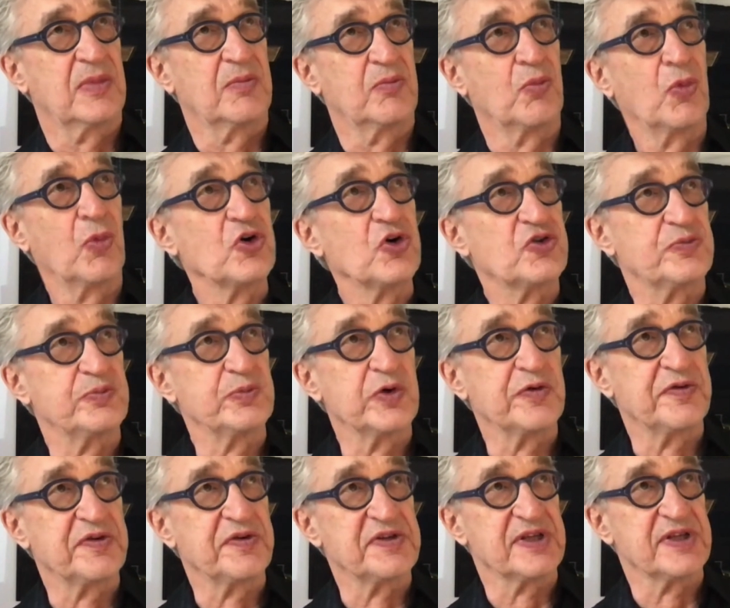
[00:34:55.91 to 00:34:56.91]
most
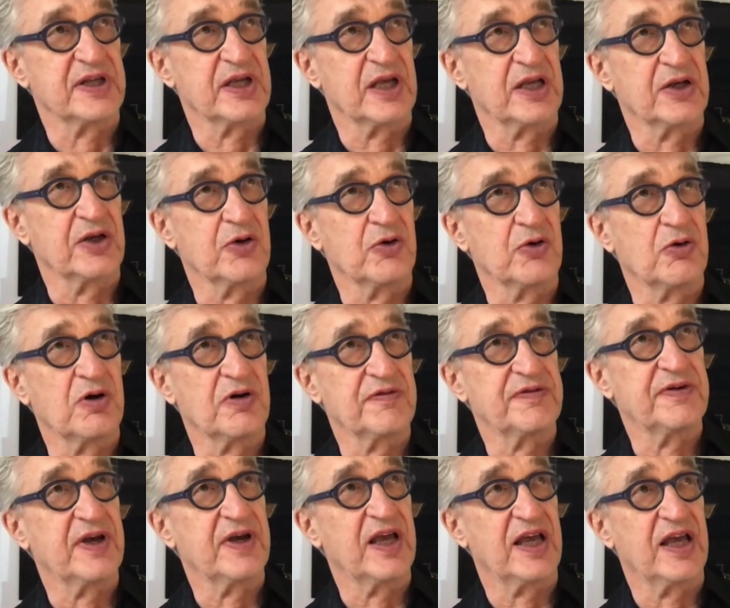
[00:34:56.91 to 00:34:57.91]
movies that I know of
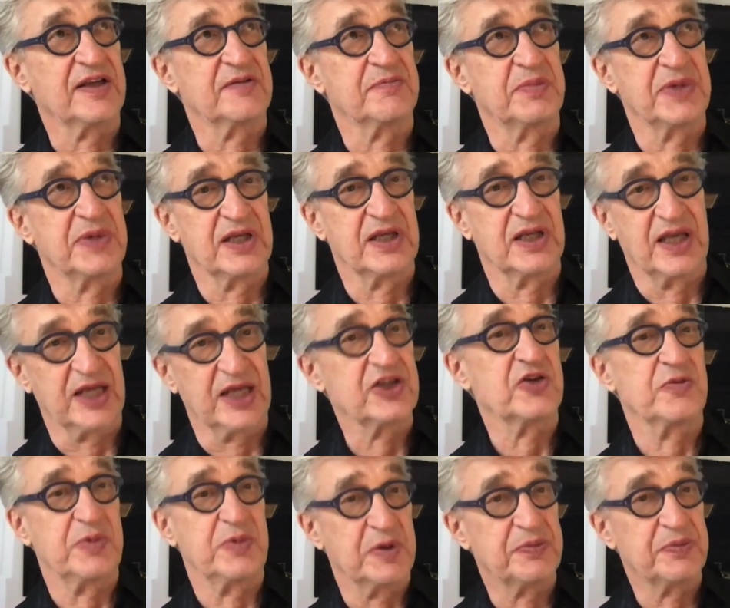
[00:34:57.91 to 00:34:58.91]
had to
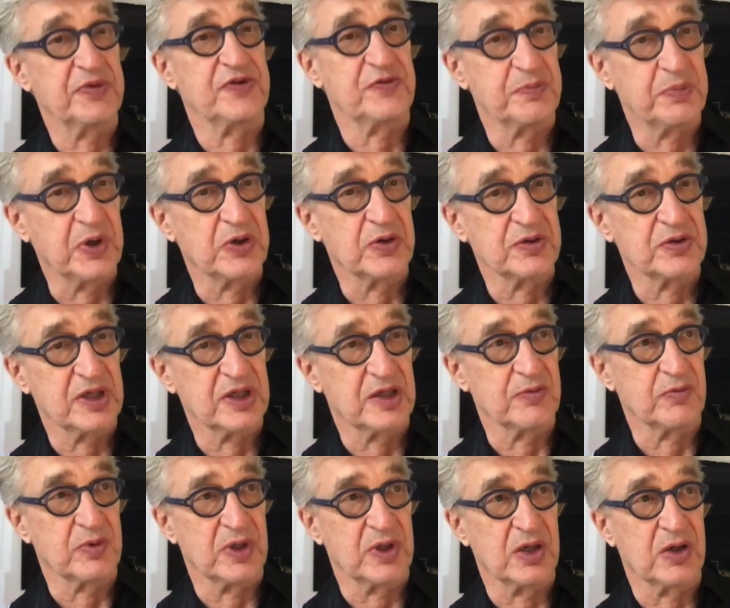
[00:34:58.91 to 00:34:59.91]
be postponed, and
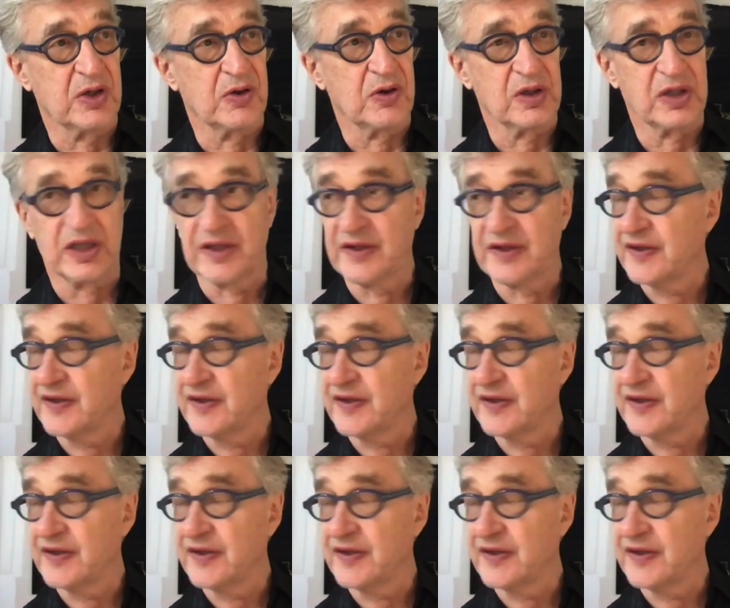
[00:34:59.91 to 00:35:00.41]
we are all